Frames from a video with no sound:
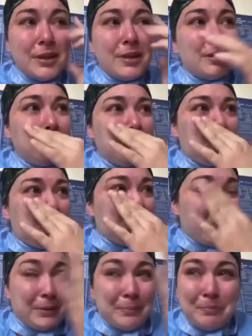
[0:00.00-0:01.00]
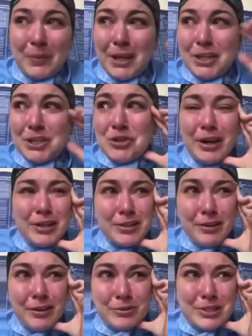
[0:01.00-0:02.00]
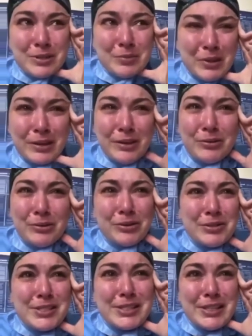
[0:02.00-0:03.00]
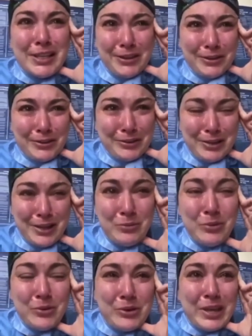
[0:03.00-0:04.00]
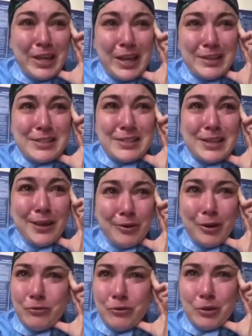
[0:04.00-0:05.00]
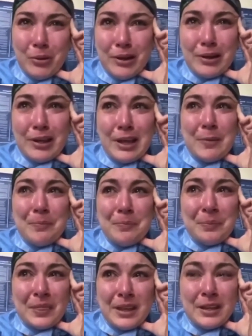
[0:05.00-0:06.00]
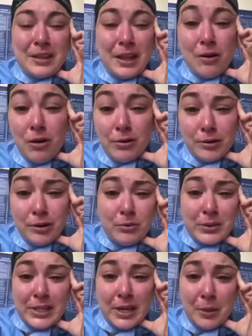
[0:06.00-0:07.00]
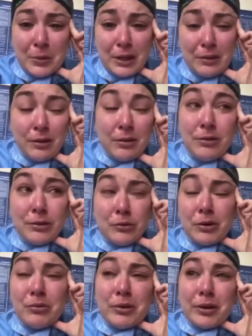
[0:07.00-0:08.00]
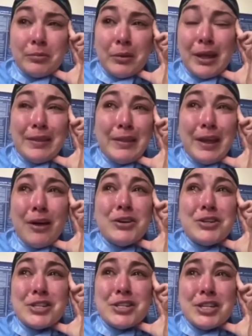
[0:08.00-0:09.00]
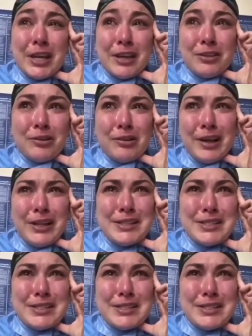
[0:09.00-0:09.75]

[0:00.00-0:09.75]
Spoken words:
When I try and talk with some of the other nurses here, and they're like, well, you can't save everybody. And they all know what's happening. They all agree with me, and they all just shake their heads.